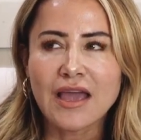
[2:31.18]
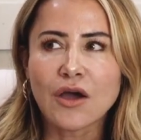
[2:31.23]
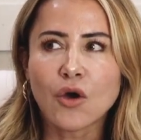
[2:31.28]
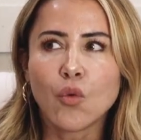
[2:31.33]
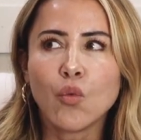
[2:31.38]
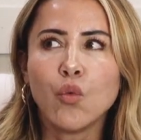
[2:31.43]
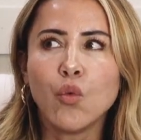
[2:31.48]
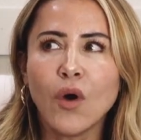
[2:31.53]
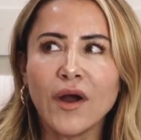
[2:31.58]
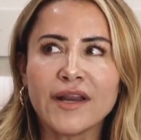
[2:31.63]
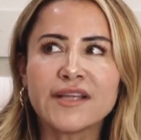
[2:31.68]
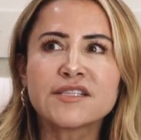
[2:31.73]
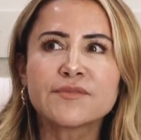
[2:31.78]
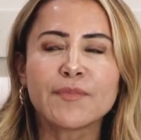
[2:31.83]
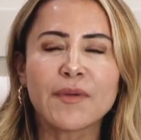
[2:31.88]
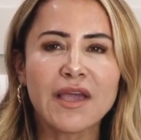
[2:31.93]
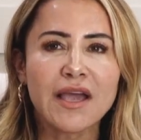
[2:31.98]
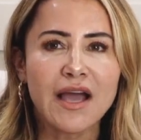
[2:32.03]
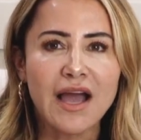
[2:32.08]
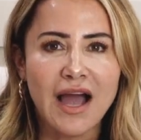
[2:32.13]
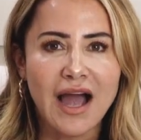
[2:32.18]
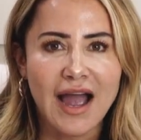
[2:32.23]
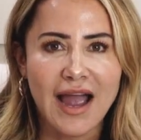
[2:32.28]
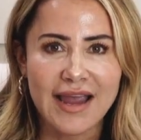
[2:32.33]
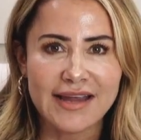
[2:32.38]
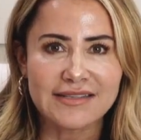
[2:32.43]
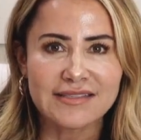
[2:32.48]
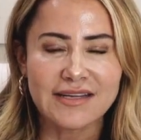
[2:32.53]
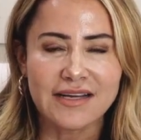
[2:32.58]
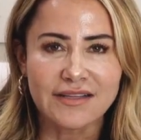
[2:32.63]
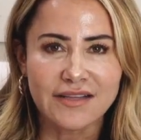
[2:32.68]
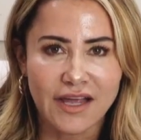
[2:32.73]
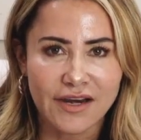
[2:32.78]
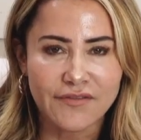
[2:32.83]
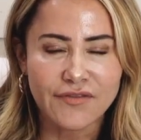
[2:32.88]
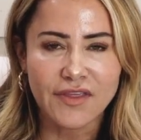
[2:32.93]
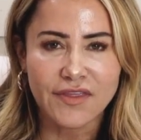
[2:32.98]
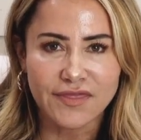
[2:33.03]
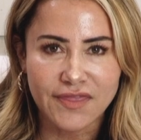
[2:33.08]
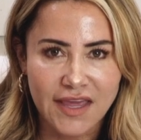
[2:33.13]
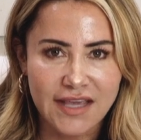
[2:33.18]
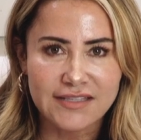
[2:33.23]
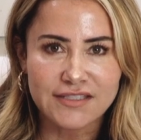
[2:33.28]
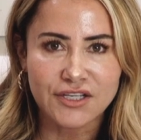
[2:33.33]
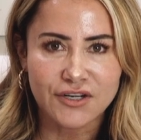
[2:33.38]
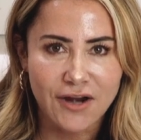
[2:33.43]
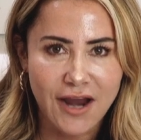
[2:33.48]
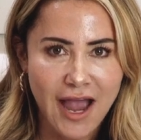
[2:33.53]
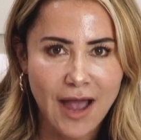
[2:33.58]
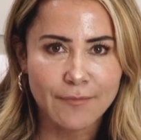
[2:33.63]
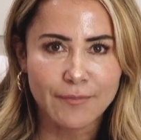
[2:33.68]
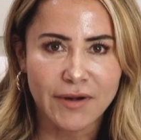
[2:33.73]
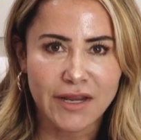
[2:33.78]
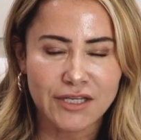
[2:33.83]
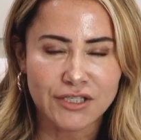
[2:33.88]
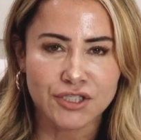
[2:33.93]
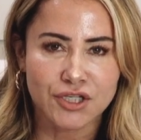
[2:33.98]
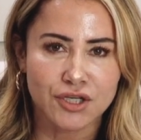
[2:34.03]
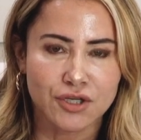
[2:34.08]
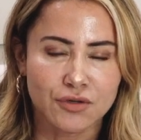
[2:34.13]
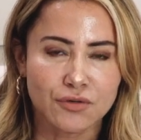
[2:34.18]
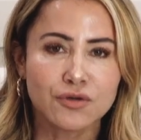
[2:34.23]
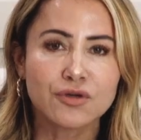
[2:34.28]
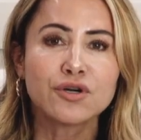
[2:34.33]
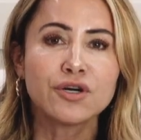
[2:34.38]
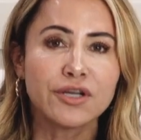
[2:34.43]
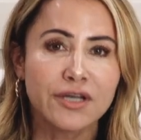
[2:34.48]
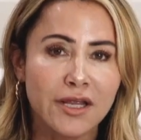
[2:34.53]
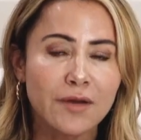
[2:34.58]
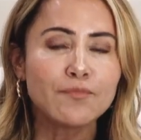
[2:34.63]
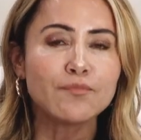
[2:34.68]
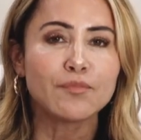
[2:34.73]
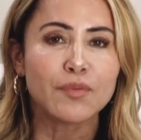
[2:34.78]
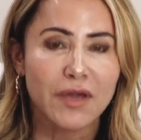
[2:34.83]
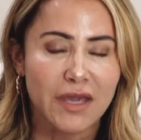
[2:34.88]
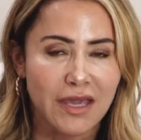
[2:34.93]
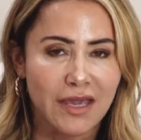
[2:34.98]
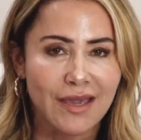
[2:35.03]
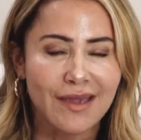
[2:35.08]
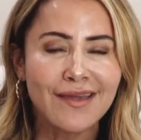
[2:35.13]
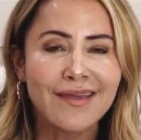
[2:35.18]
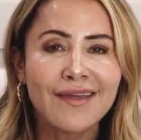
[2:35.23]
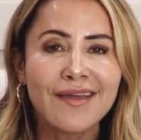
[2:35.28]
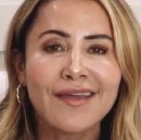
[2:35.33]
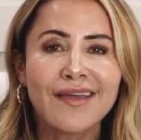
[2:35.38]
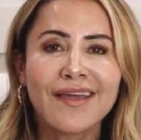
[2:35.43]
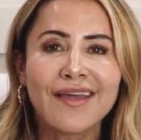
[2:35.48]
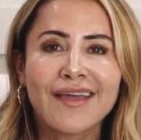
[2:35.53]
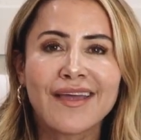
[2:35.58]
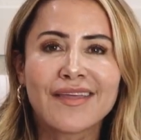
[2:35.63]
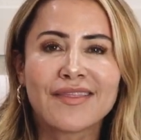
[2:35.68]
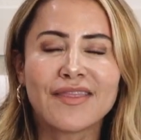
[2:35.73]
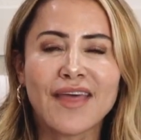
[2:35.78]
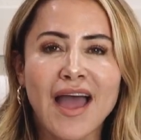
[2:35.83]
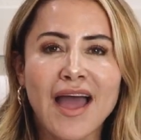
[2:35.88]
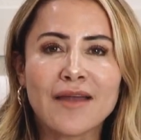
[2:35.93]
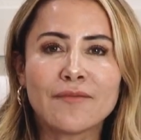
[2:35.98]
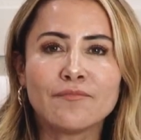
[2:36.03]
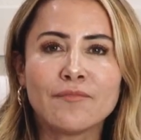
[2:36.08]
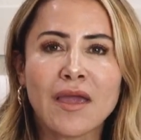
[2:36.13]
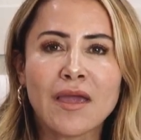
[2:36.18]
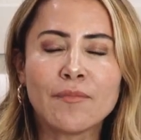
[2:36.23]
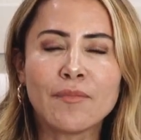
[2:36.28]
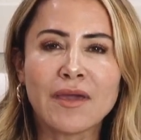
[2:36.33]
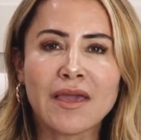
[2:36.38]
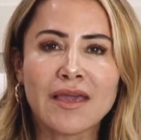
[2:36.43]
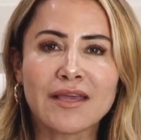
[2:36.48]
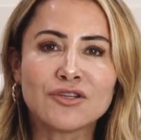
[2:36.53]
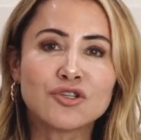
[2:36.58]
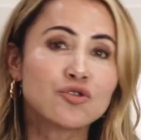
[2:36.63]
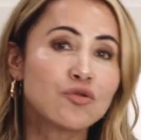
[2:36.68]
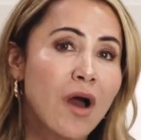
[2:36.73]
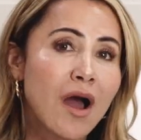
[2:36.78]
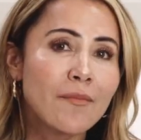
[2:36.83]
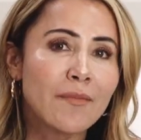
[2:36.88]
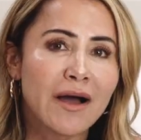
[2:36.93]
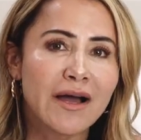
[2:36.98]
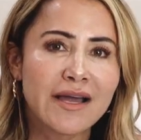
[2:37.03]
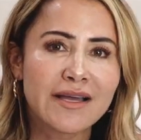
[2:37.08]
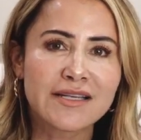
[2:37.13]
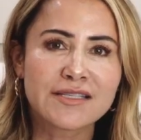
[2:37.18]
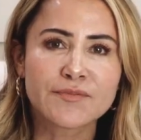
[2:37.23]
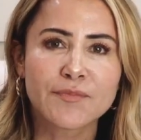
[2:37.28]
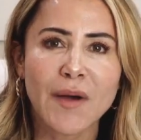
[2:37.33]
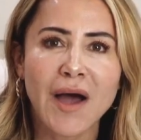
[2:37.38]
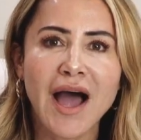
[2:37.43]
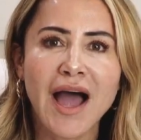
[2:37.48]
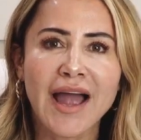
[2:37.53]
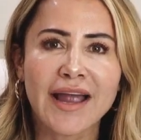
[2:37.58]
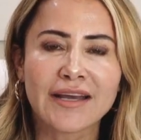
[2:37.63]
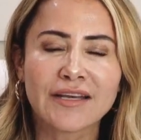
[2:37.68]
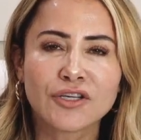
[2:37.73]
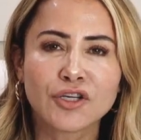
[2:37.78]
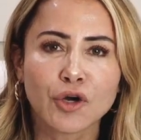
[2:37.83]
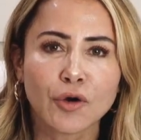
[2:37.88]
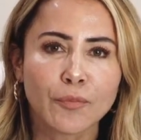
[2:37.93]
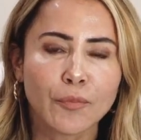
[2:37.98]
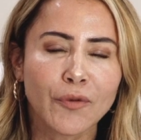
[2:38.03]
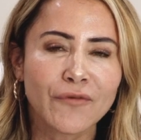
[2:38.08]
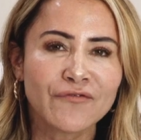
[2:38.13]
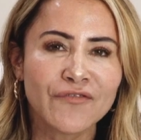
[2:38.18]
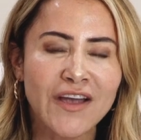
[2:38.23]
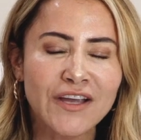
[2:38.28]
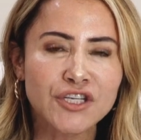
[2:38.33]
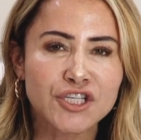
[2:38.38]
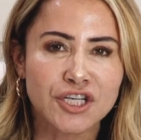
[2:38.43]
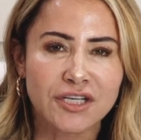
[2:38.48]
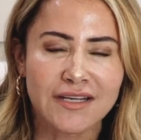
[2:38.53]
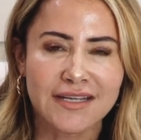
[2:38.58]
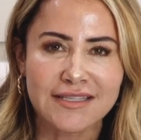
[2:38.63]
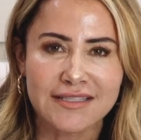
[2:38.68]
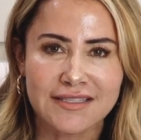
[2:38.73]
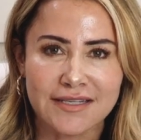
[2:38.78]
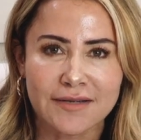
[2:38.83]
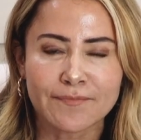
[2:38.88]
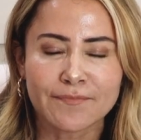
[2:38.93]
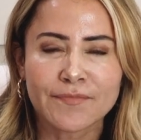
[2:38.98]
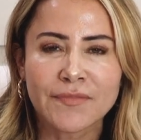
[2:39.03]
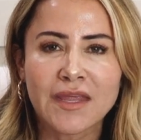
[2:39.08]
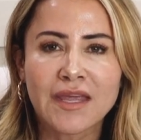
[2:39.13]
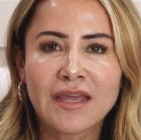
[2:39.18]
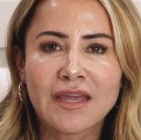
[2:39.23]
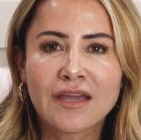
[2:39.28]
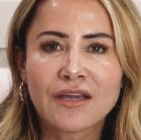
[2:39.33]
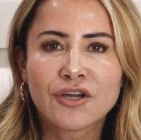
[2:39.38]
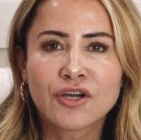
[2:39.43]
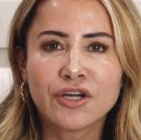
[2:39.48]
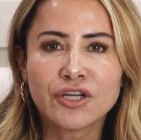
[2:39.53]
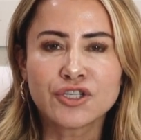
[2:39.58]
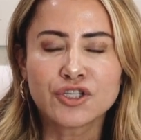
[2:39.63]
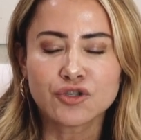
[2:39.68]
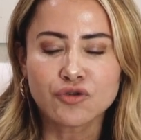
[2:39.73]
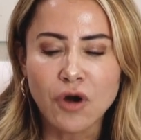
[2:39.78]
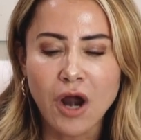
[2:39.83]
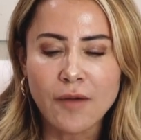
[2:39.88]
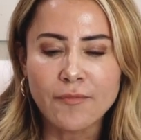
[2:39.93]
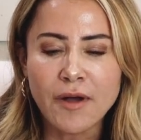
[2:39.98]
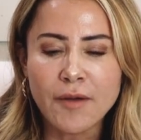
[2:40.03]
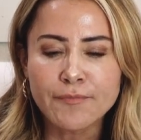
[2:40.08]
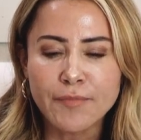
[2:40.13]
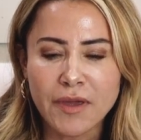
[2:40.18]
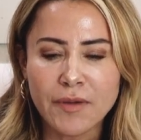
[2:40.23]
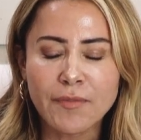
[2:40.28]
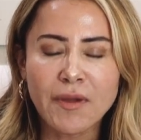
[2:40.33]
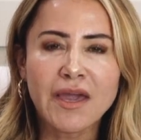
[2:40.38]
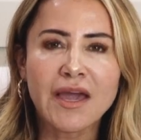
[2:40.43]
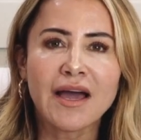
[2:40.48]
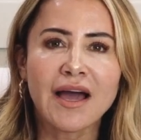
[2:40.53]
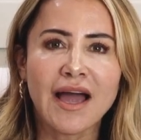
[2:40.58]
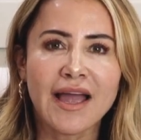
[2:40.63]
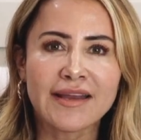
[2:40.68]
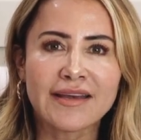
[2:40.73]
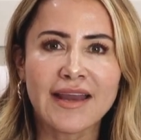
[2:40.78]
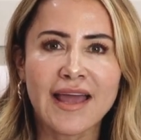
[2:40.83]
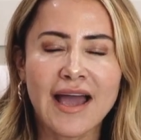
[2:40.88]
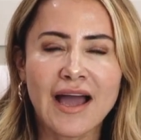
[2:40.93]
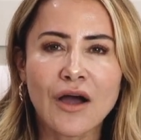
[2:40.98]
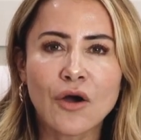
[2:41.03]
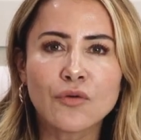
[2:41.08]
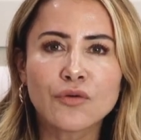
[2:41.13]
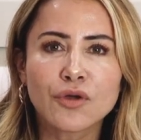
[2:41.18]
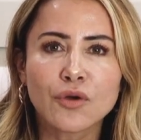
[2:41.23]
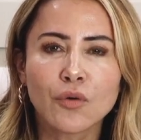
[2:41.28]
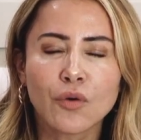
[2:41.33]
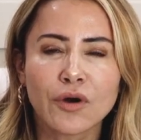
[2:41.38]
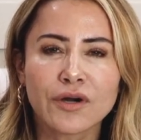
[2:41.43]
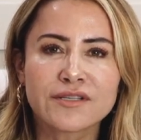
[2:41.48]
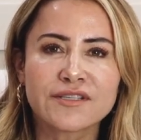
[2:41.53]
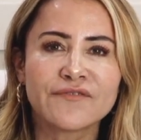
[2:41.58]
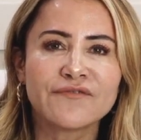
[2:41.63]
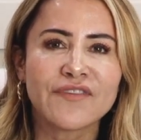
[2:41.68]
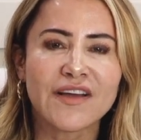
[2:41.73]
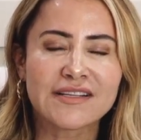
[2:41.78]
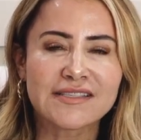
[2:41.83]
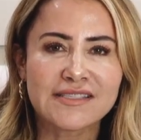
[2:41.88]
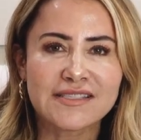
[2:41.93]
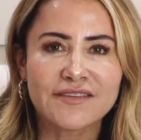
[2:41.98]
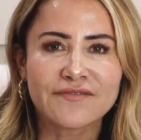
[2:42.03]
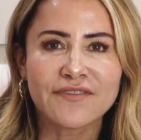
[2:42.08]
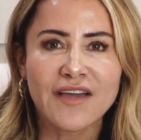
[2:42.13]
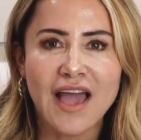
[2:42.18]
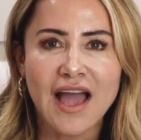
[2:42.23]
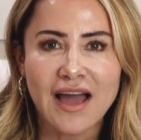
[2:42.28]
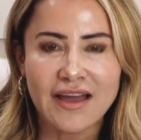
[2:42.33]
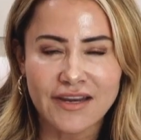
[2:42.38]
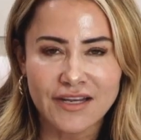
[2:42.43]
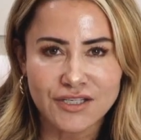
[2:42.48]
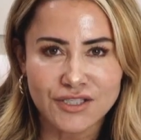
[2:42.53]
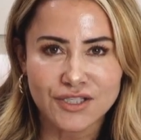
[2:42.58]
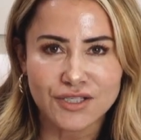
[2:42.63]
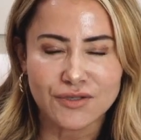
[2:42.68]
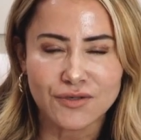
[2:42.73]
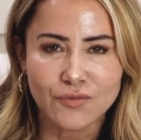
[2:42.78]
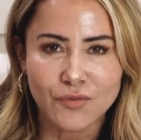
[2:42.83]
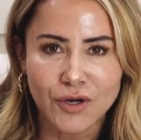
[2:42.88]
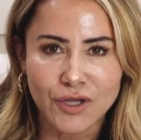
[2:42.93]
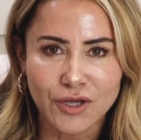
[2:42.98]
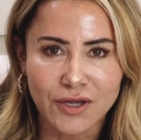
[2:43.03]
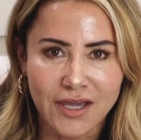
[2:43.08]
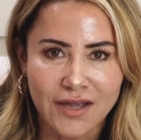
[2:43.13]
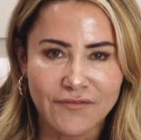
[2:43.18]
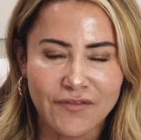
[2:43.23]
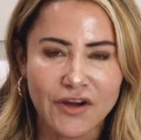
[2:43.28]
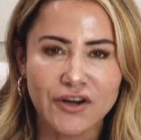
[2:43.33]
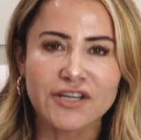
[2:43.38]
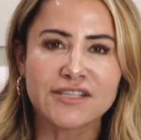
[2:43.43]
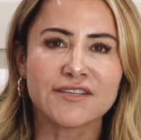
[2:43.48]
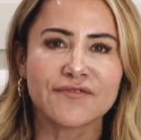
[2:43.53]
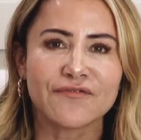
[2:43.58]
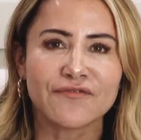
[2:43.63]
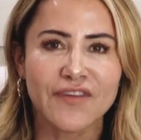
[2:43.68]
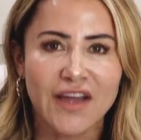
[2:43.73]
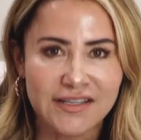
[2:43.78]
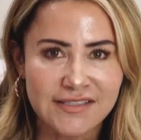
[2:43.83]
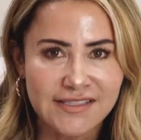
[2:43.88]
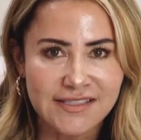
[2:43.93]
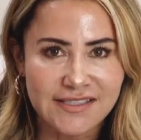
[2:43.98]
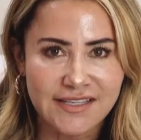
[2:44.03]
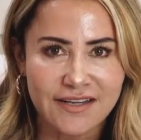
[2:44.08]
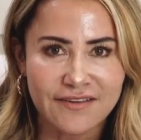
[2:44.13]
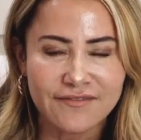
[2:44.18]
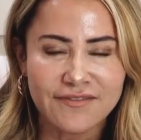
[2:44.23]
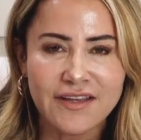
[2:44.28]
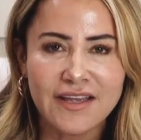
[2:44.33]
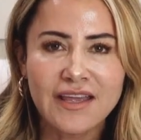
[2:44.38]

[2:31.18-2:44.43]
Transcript: what is behind a lot of the things that are happening to you. Could it be that maybe trauma is behind your perfectionism? Could trauma be behind now your defensive attitude where you get very defensive?